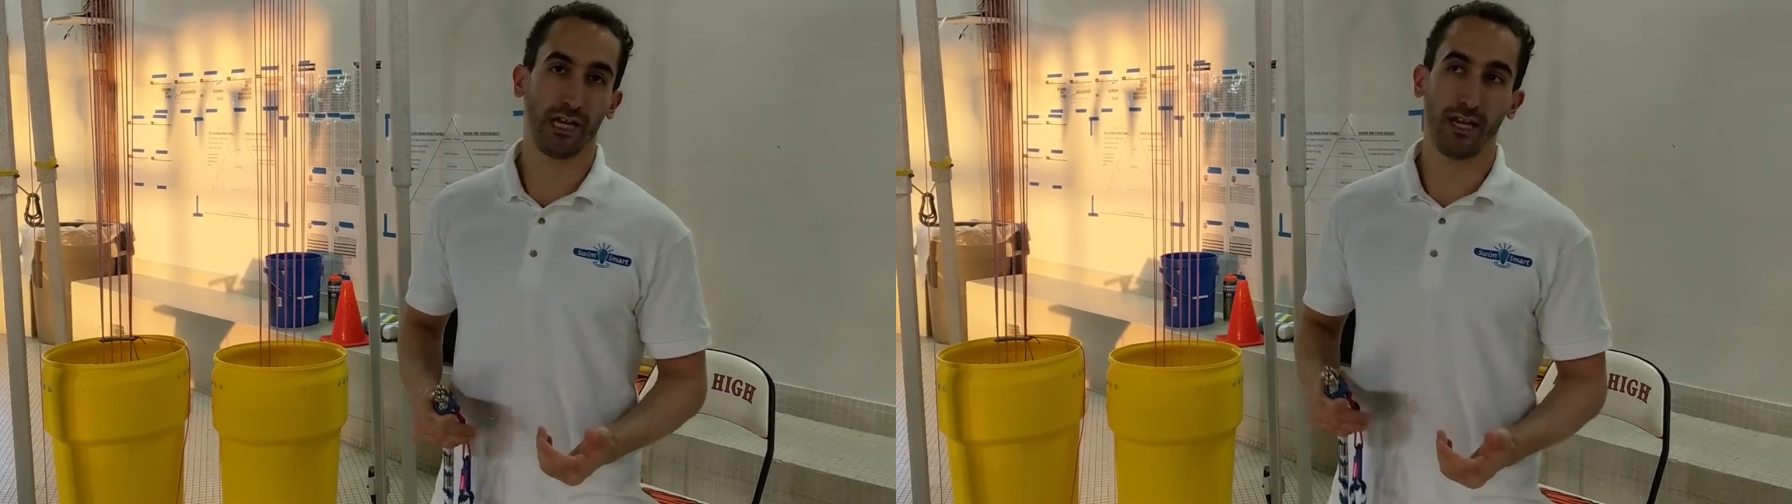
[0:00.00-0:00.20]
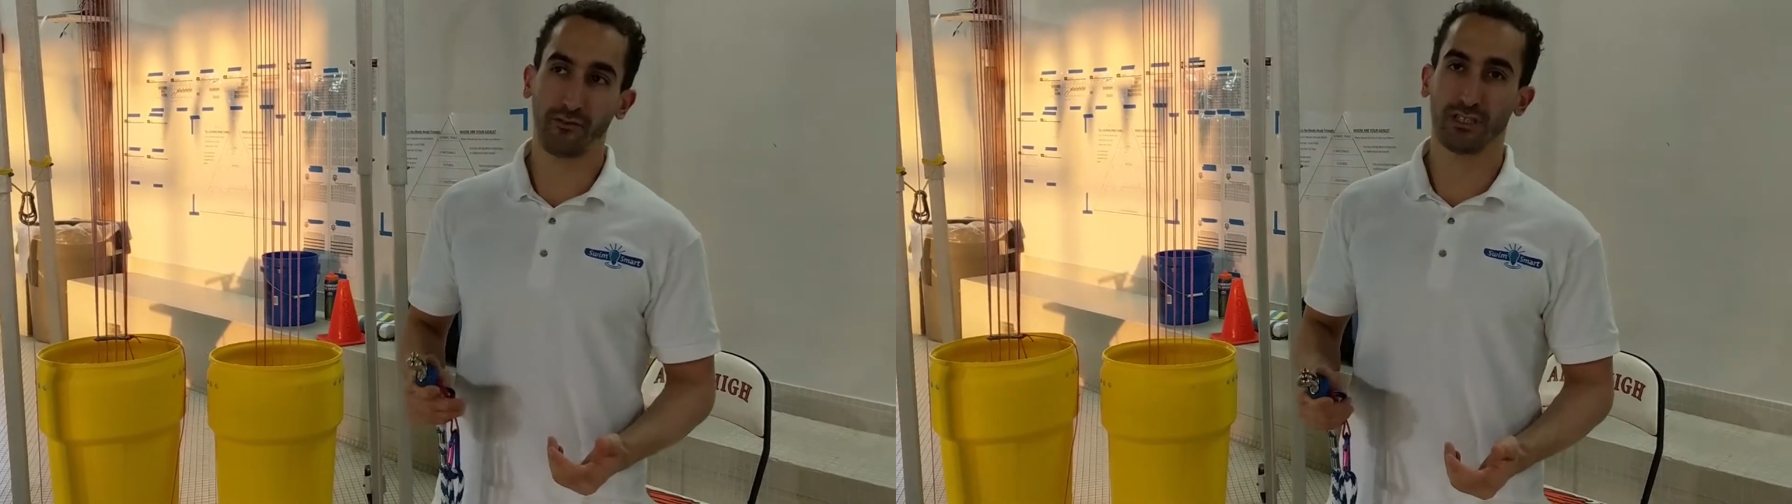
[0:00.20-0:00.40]

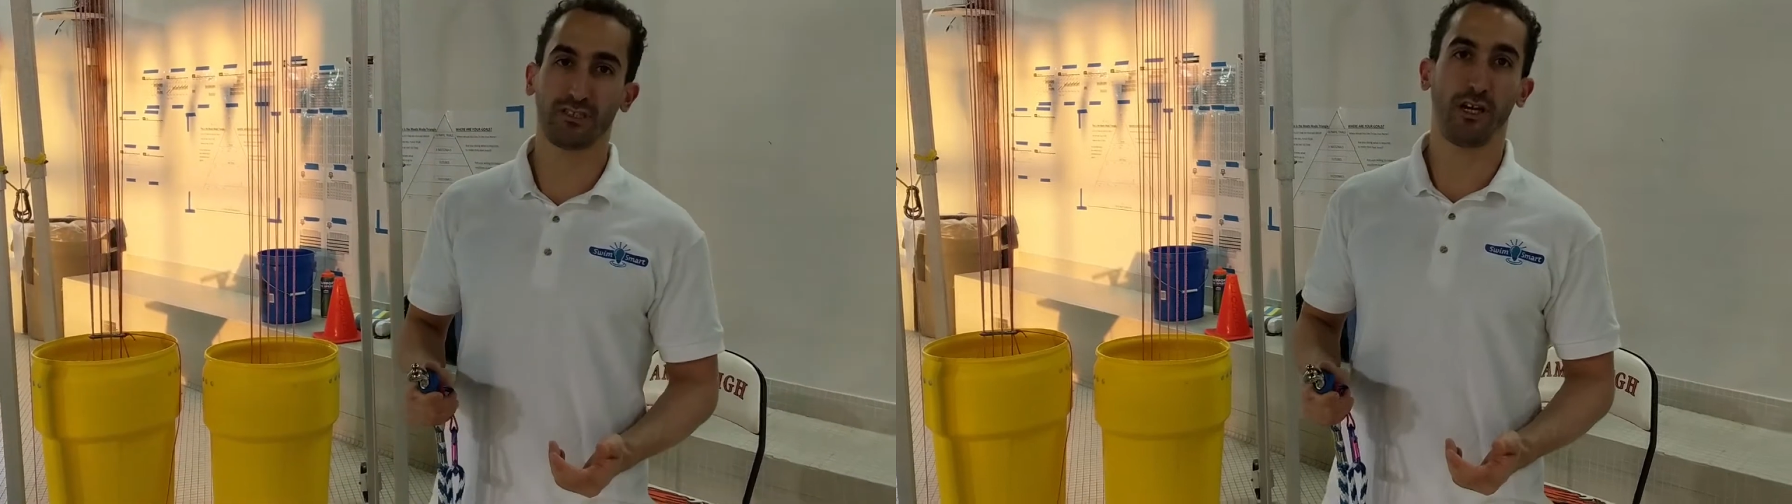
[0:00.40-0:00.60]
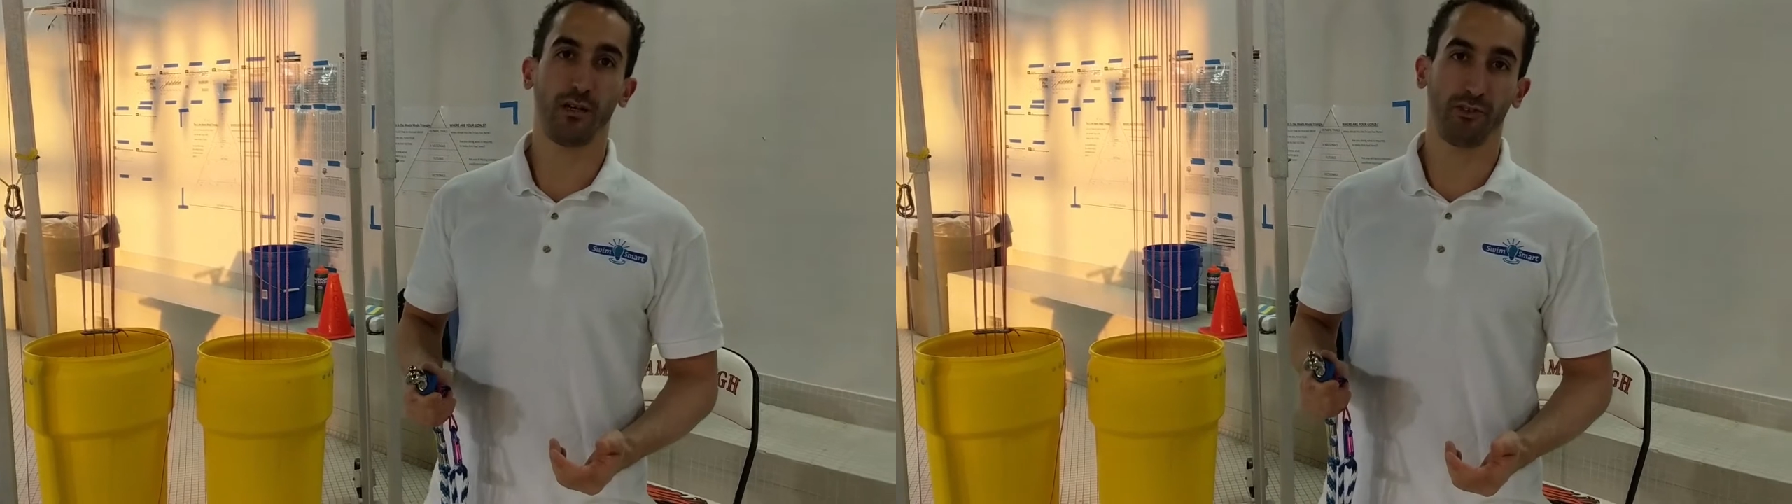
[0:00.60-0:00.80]
every
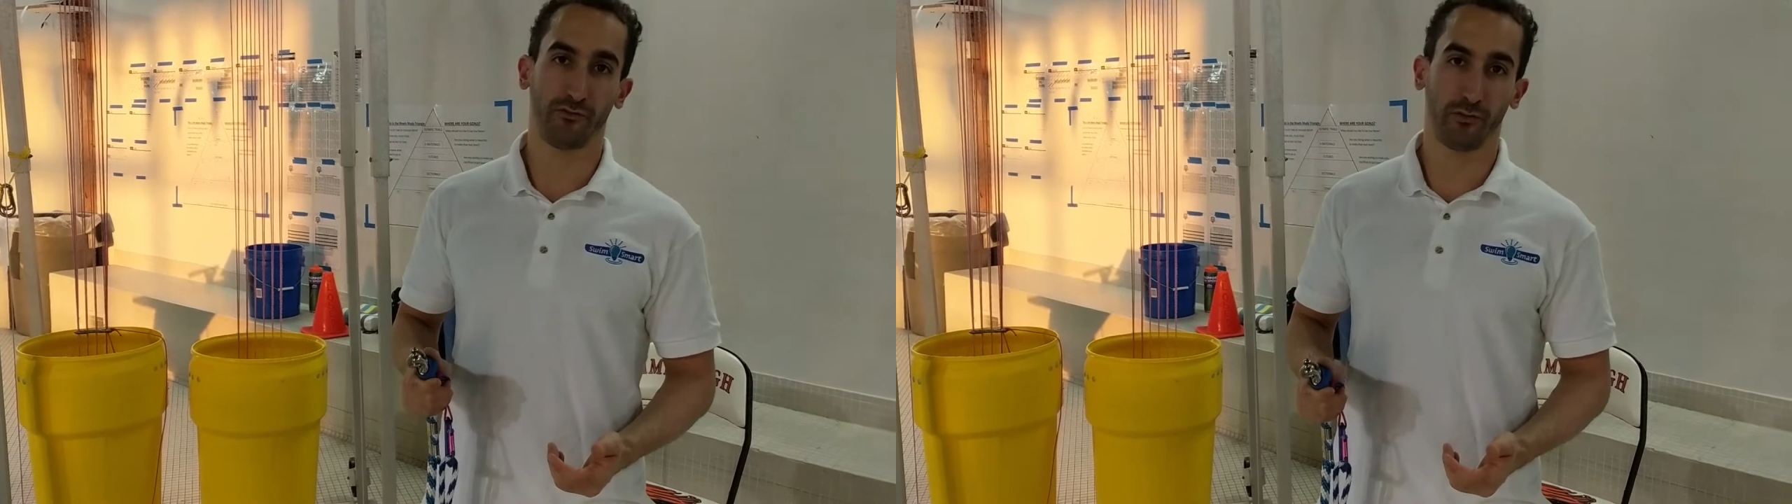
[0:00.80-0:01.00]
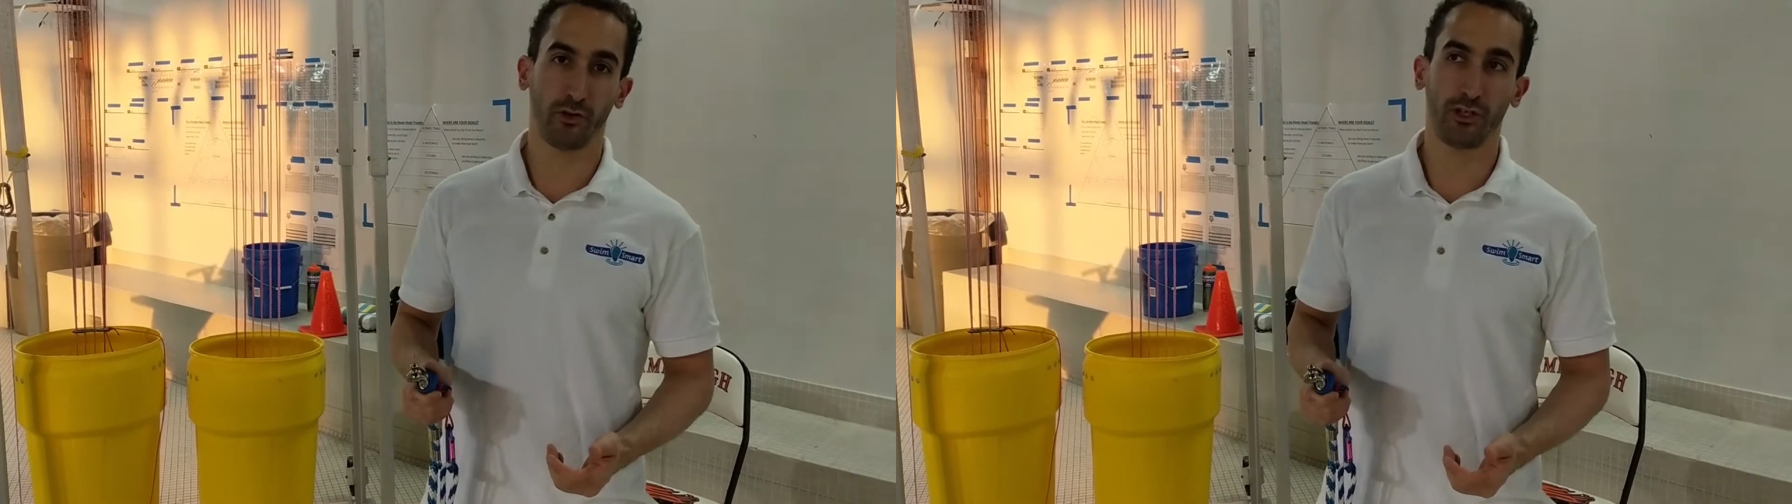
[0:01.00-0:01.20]
time
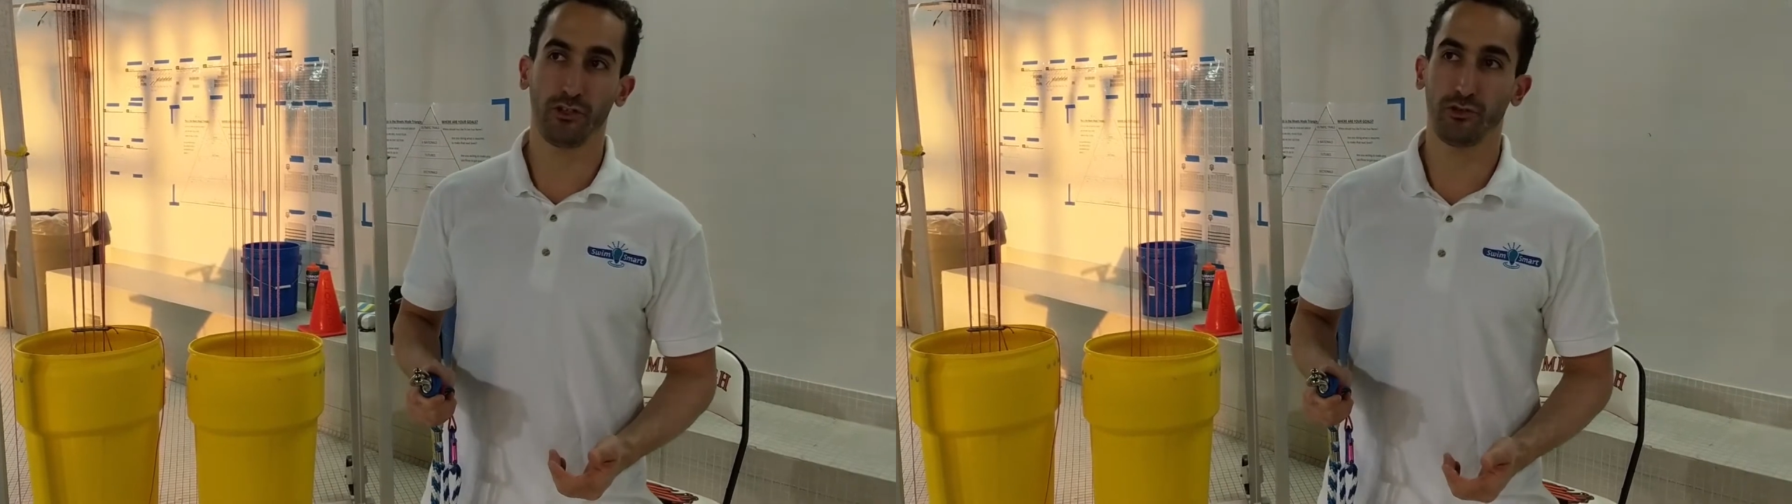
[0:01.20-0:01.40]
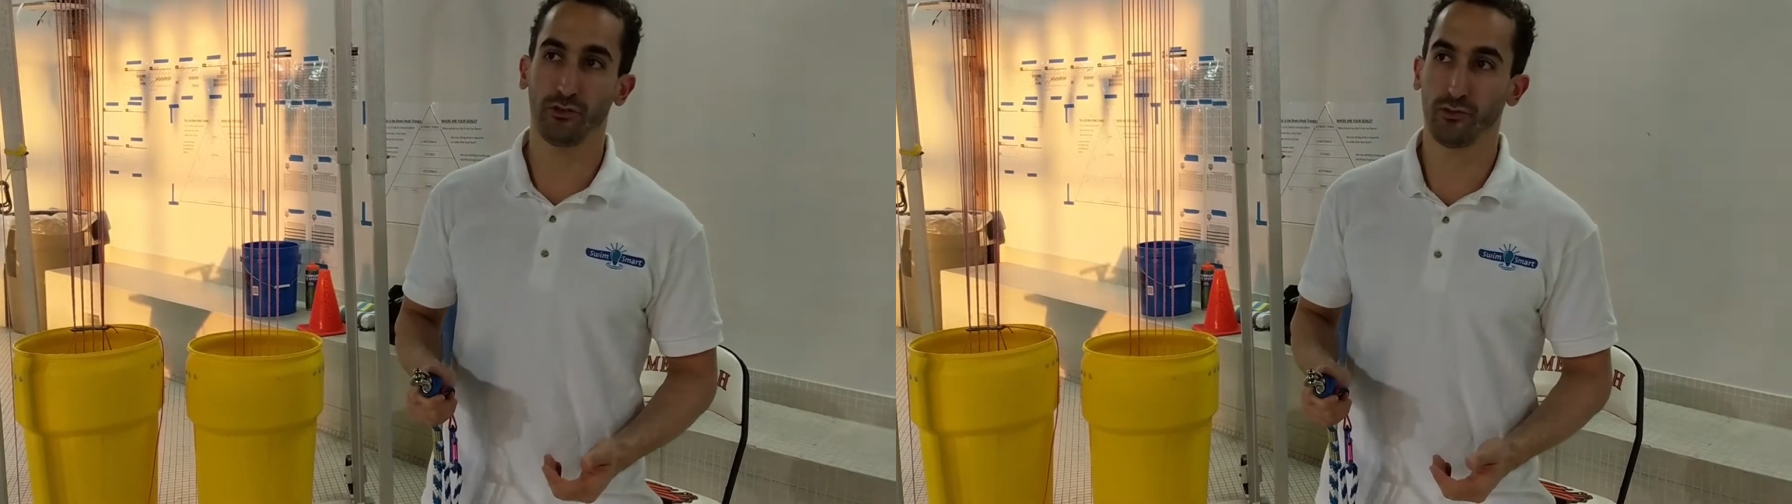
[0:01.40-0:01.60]
before
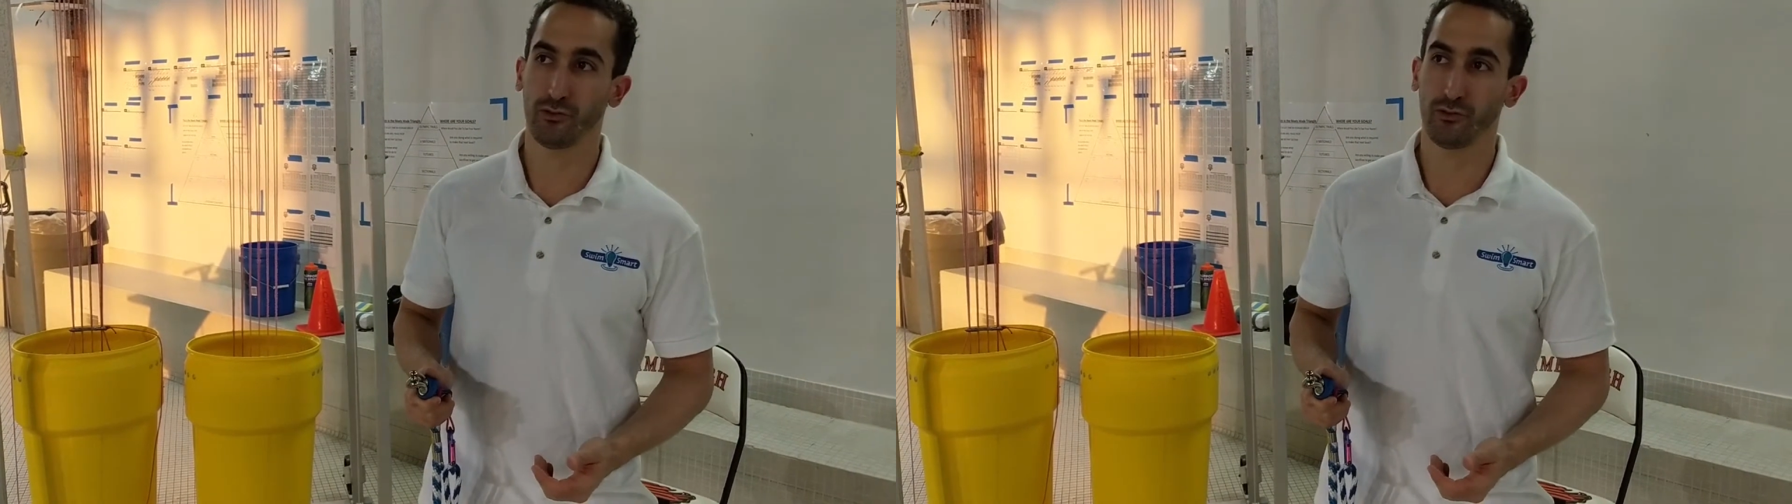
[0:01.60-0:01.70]
you